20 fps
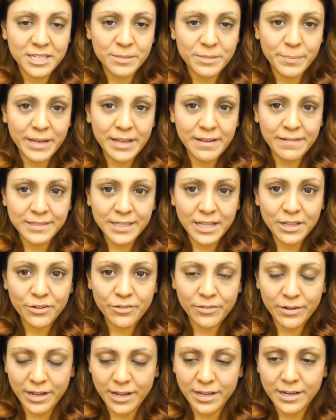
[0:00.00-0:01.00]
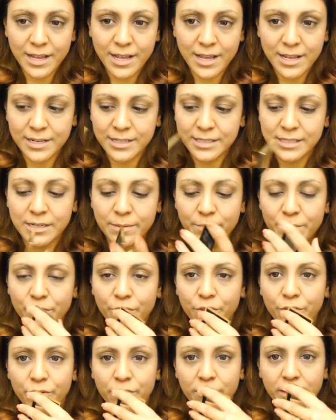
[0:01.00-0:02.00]
It's by Yves Saint Laurent, and it's number
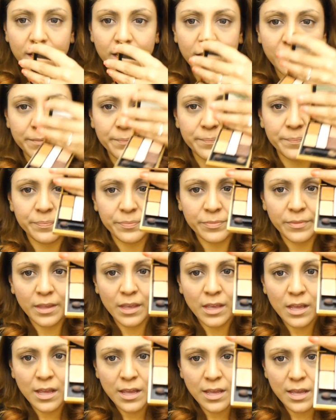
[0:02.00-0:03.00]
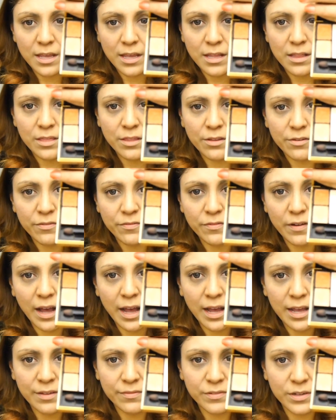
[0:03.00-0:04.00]
3 in the
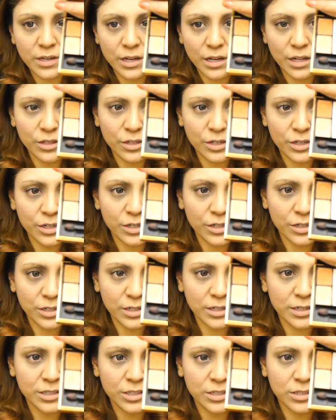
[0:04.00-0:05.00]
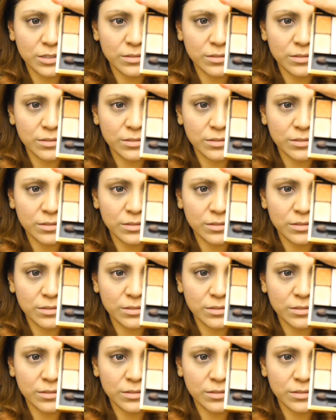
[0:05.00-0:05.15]
5 color